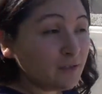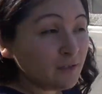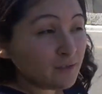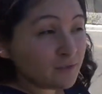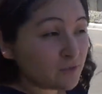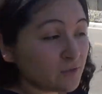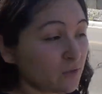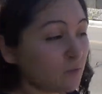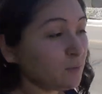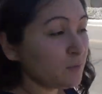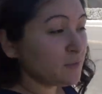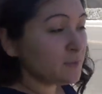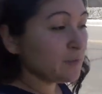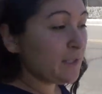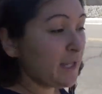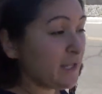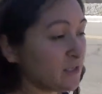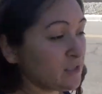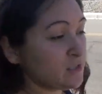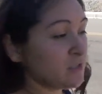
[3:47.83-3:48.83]
So we'll
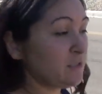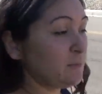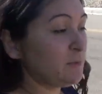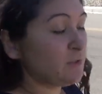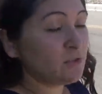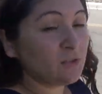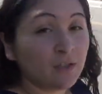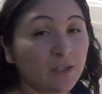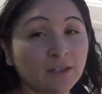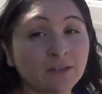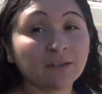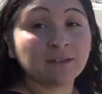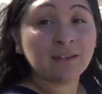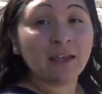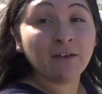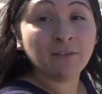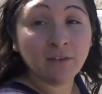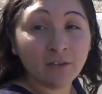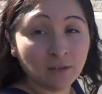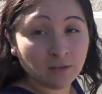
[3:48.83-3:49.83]
actually be doing
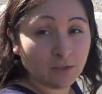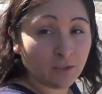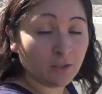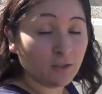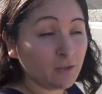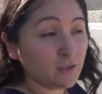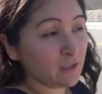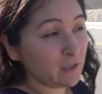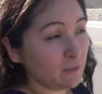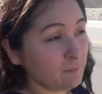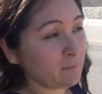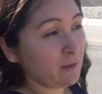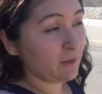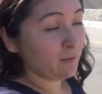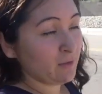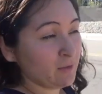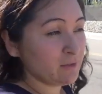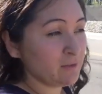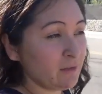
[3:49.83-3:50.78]
7.30 Mountain